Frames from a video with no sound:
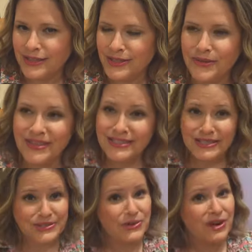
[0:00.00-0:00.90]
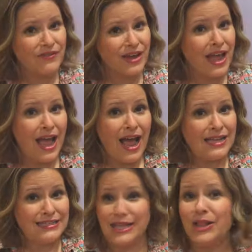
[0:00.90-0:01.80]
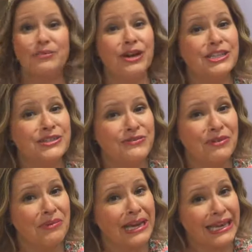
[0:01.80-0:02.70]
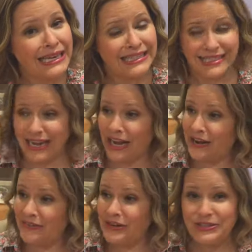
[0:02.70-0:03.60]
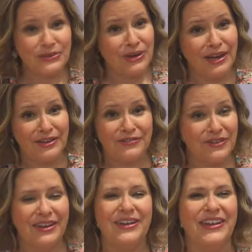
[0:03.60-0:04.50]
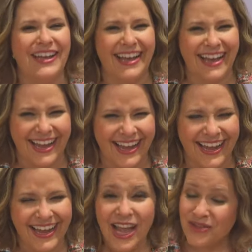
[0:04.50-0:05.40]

So this is sort of a celebration for me. It's an anniversary of